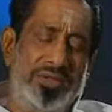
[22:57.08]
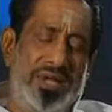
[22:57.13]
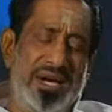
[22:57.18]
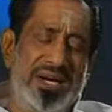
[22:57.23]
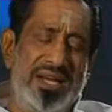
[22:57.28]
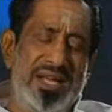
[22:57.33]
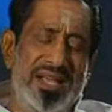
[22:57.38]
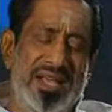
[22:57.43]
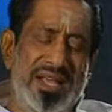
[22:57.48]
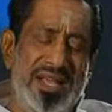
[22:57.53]
No,
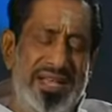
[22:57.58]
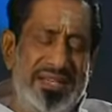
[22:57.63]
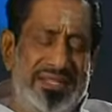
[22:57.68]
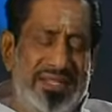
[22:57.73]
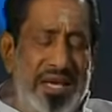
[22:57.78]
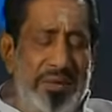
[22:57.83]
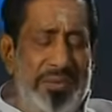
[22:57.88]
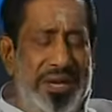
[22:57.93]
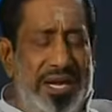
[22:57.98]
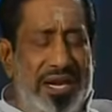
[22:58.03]
that is,
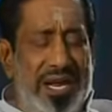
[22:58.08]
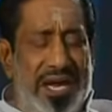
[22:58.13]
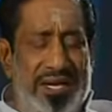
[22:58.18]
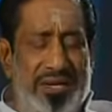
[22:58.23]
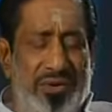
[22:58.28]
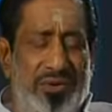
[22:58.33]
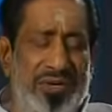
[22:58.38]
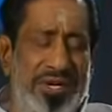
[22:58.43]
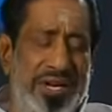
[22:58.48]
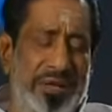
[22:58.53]
and, I
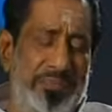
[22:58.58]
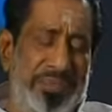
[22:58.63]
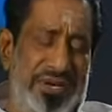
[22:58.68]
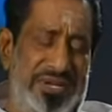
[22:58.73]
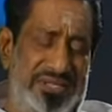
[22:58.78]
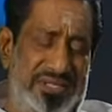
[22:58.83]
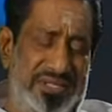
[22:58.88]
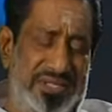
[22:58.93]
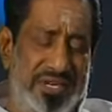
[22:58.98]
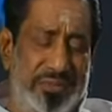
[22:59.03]
don't
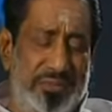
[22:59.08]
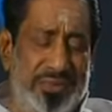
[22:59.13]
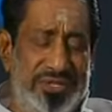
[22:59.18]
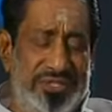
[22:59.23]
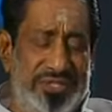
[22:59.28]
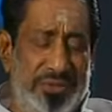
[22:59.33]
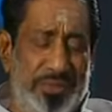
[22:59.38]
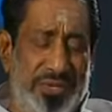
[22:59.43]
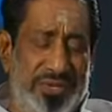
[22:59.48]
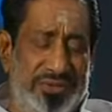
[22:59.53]
depend on
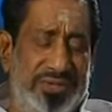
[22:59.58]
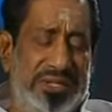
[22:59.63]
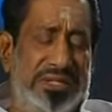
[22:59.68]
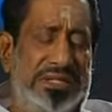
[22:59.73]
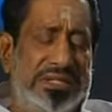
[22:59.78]
us.